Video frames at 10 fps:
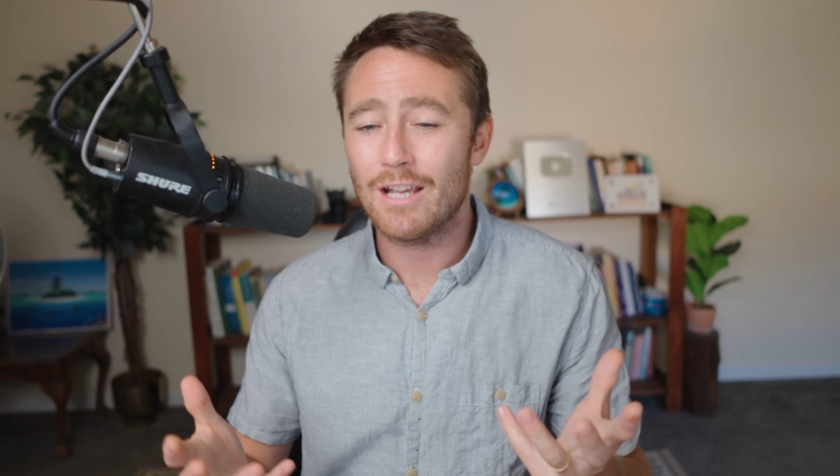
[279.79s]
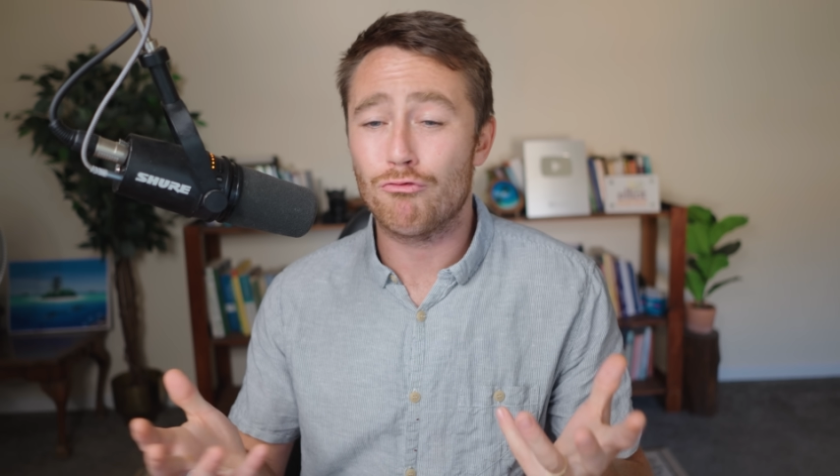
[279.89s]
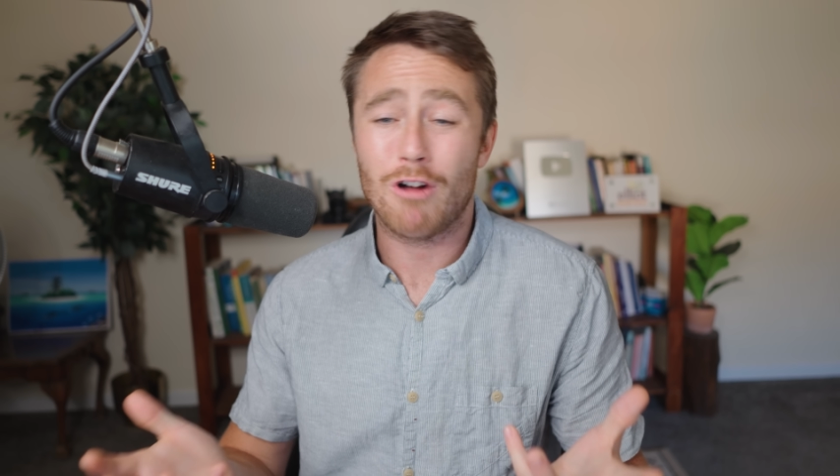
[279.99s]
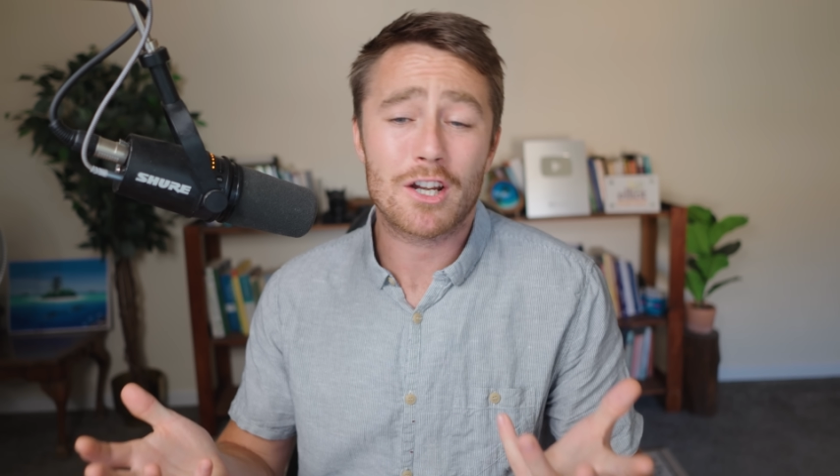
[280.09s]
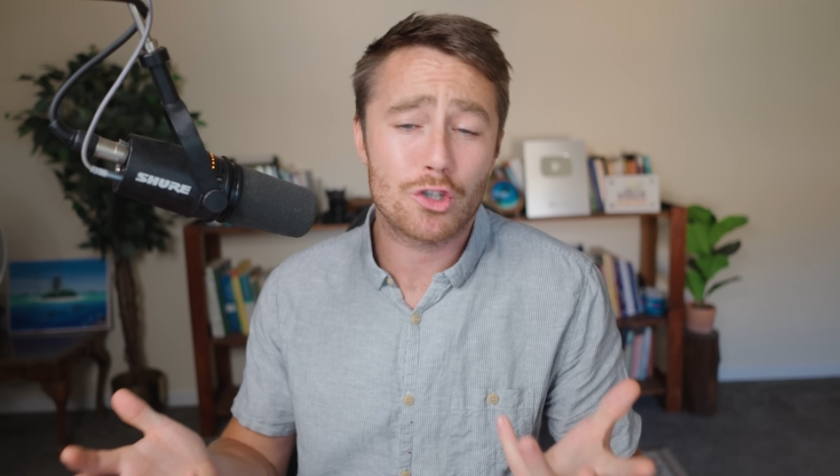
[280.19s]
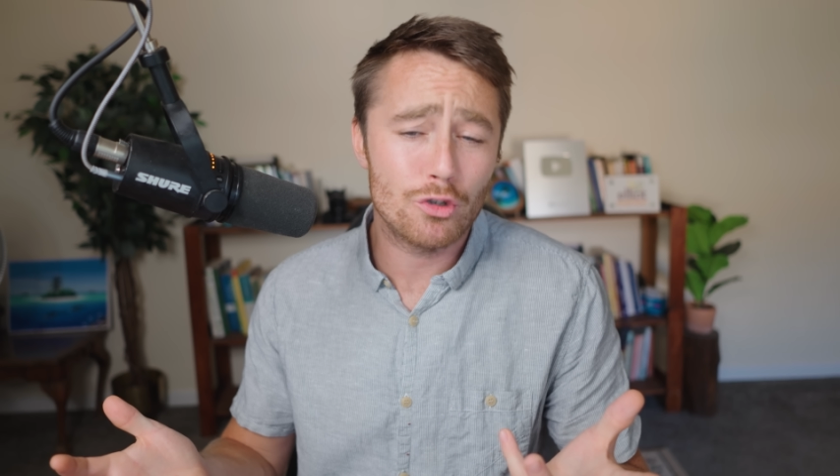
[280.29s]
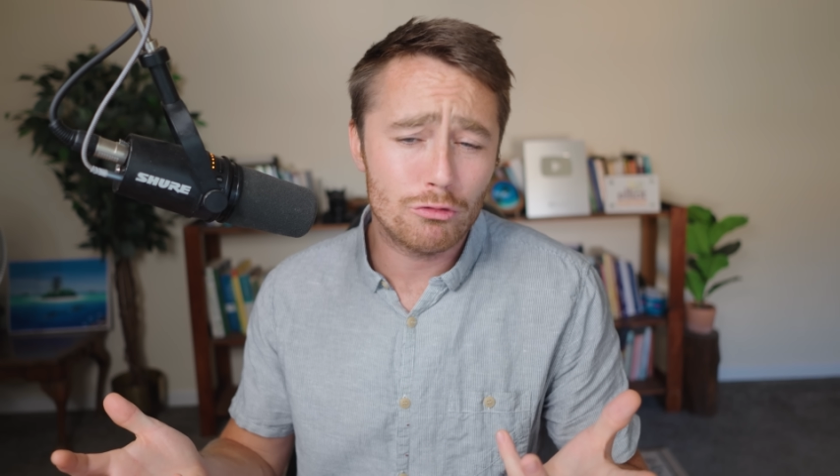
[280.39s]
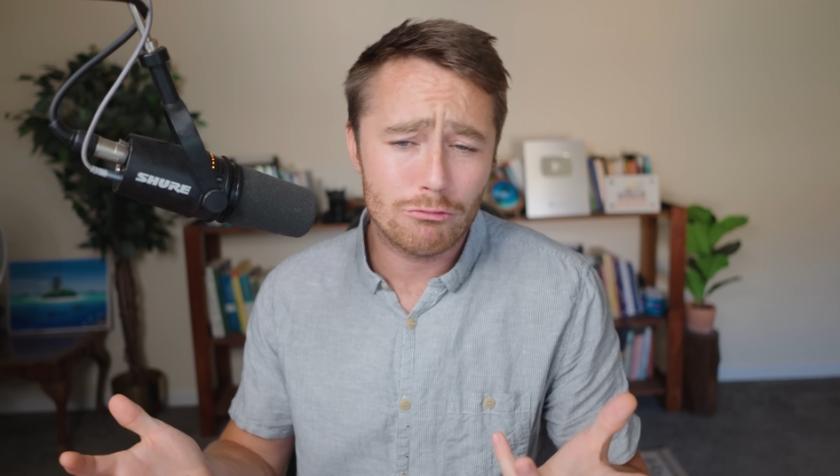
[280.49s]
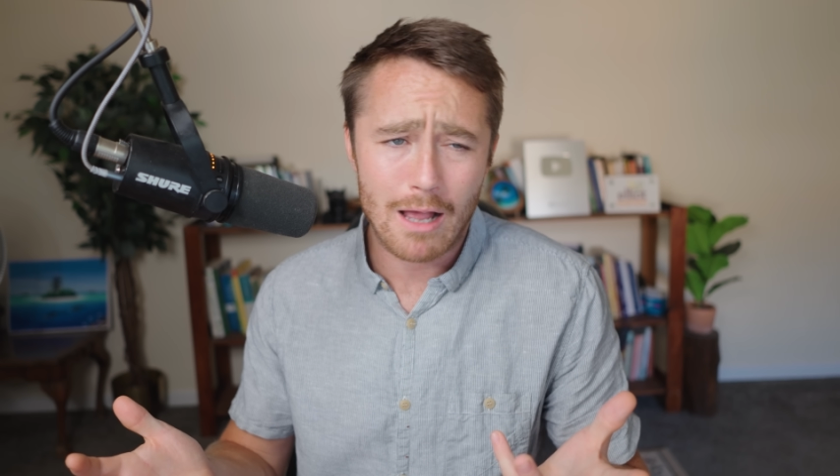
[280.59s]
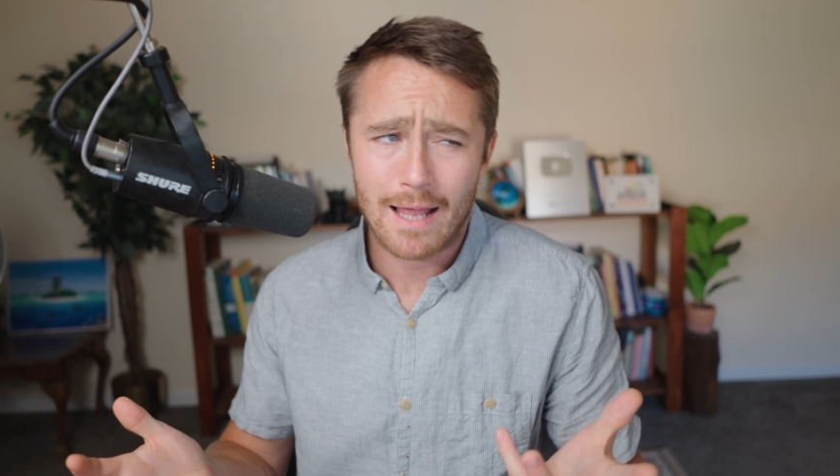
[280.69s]

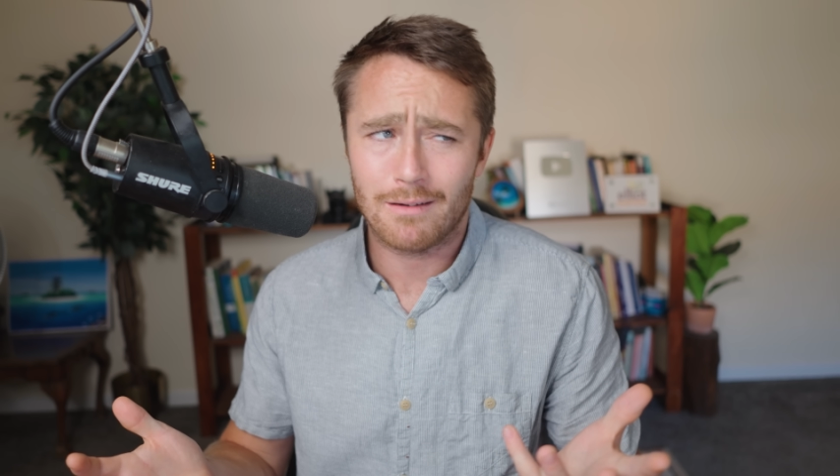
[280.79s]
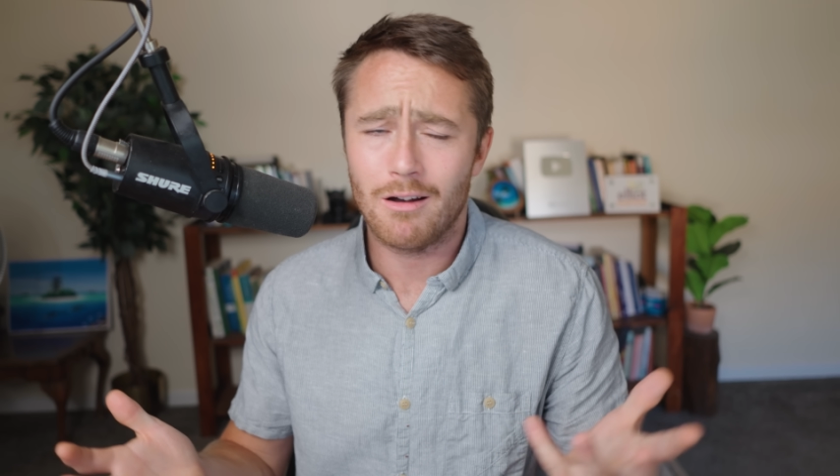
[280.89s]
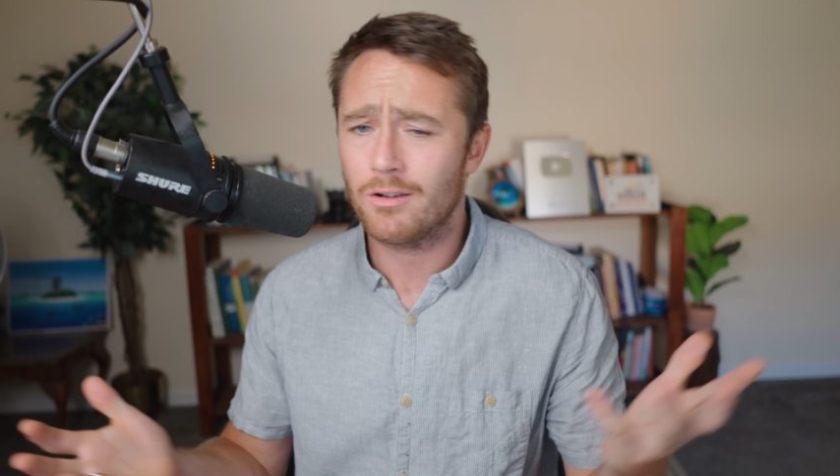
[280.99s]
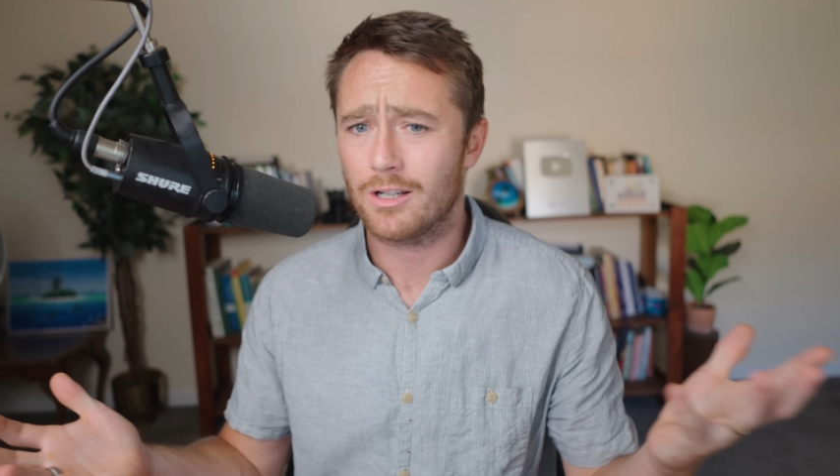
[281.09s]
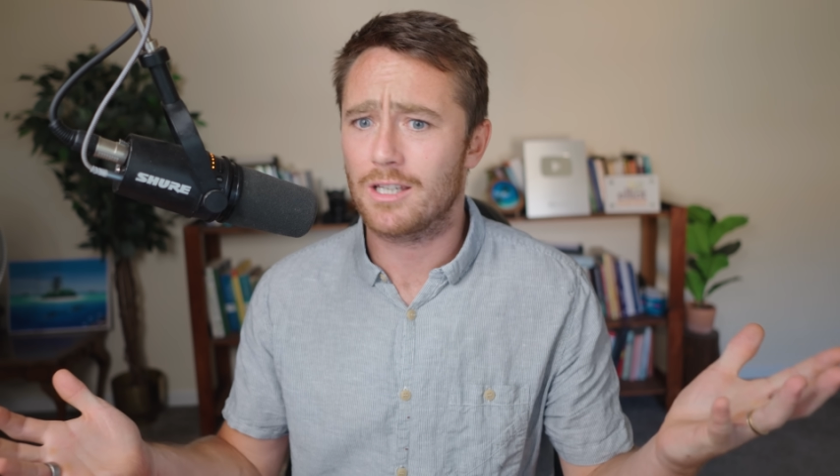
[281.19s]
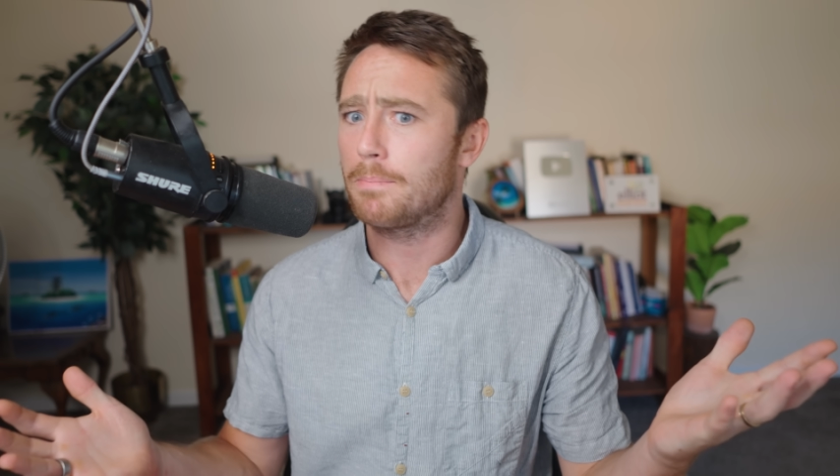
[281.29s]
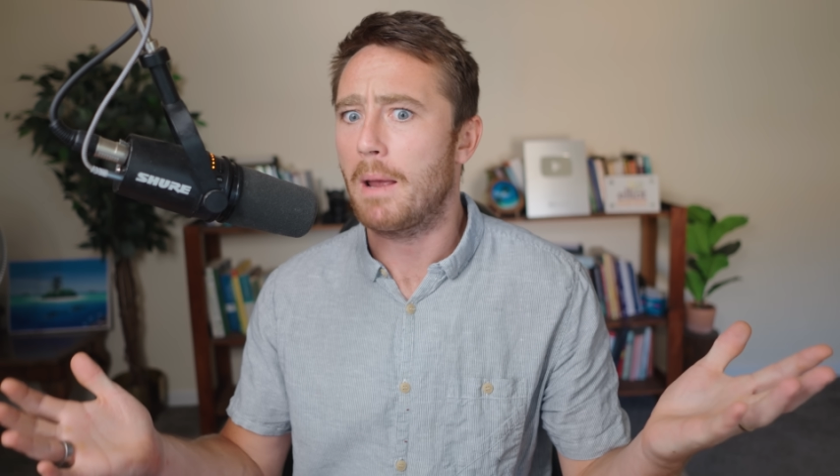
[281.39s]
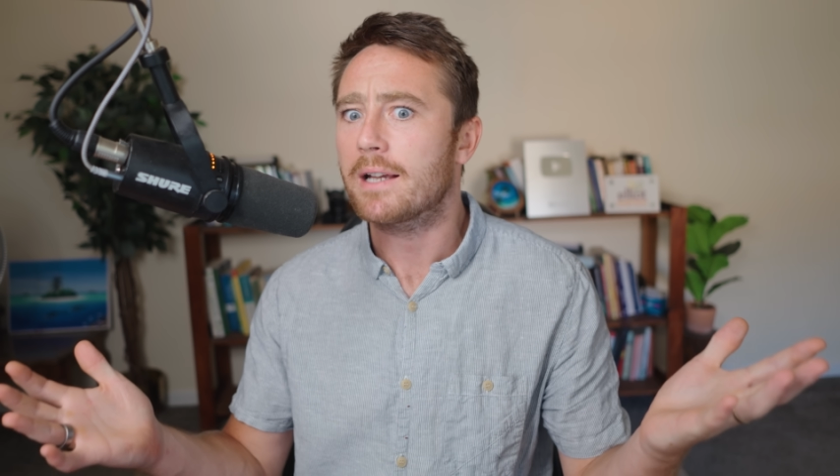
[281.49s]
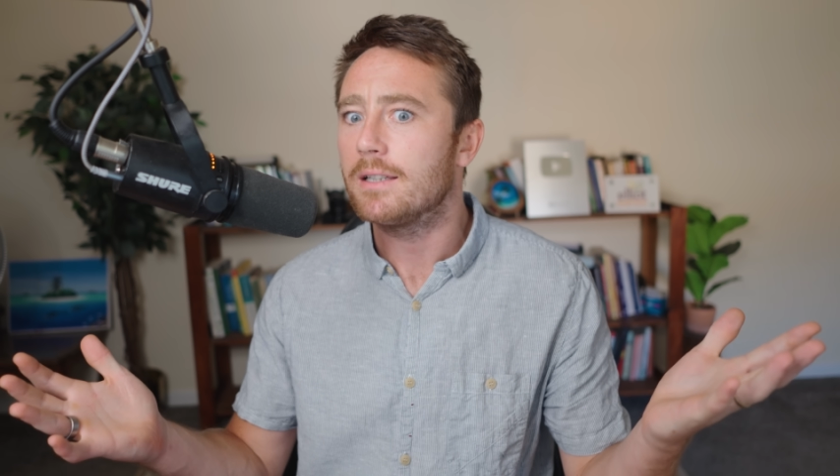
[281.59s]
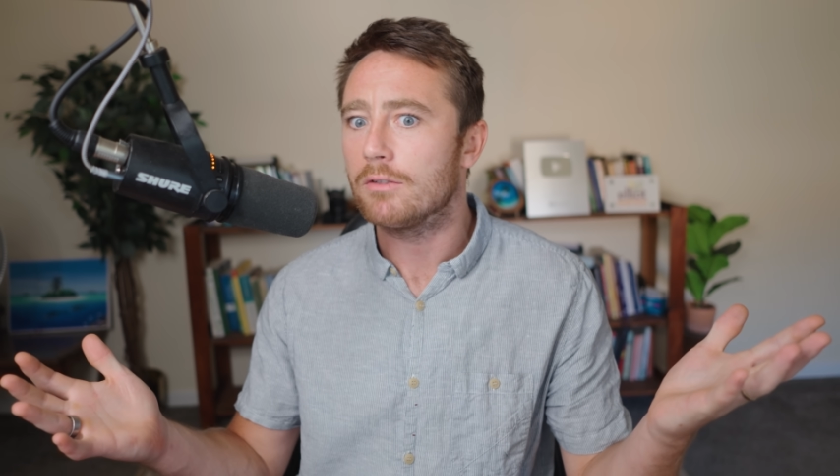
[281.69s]
irrational and
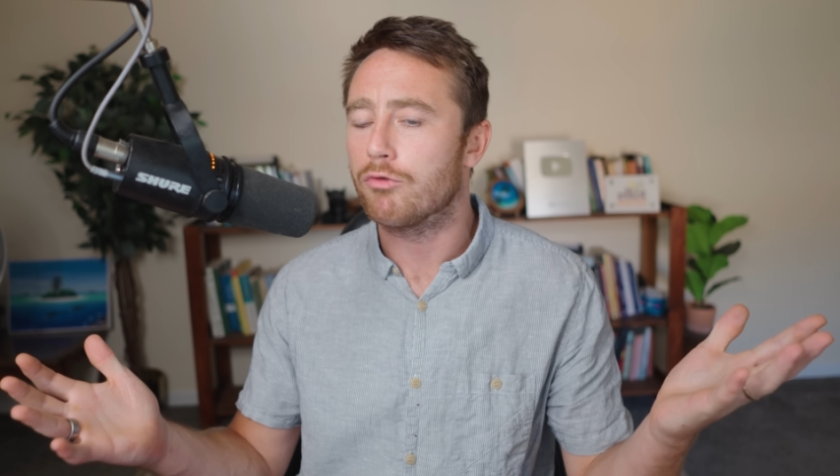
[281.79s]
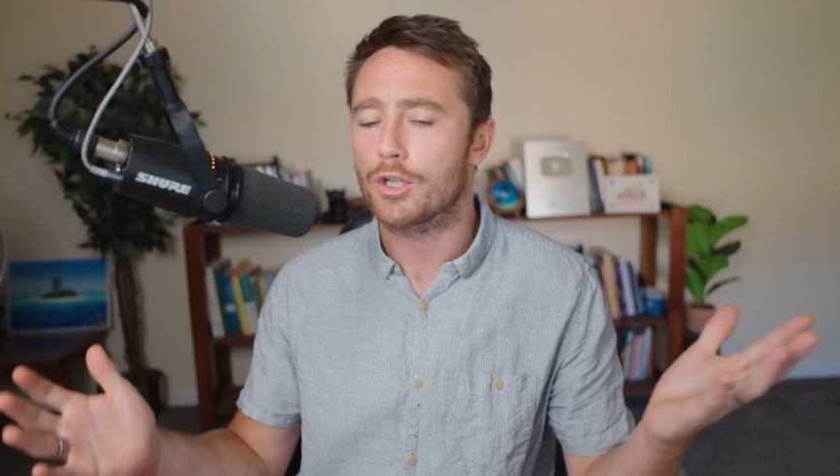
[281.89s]
unexpected